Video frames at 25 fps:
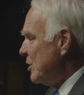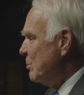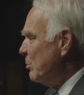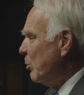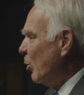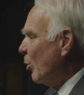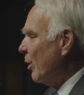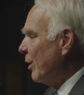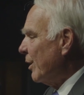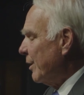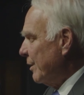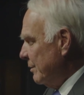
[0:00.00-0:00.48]

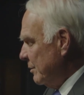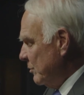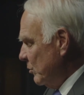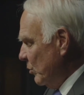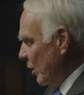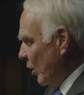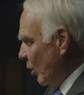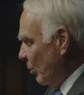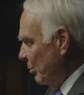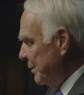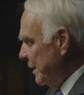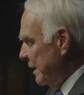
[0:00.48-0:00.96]
board who
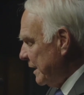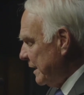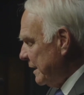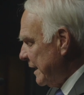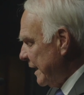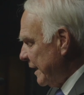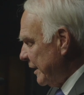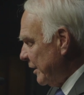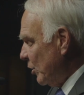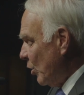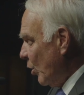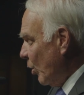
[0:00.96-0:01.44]
helped me get
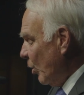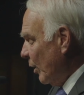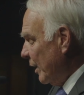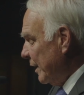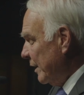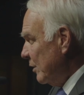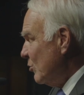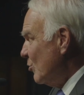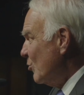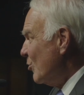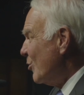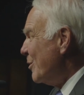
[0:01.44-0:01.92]
it going,
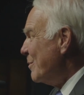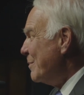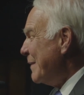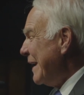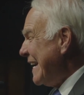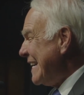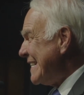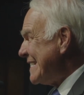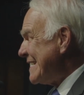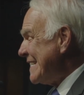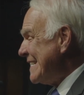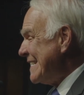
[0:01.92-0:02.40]
who
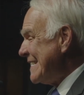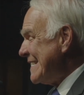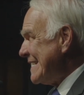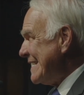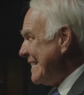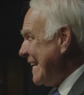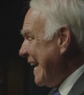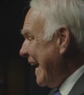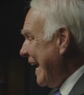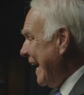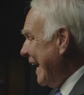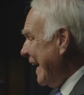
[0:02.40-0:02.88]
remains to this
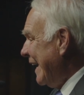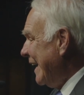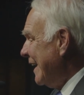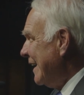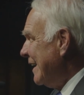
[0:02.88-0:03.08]
day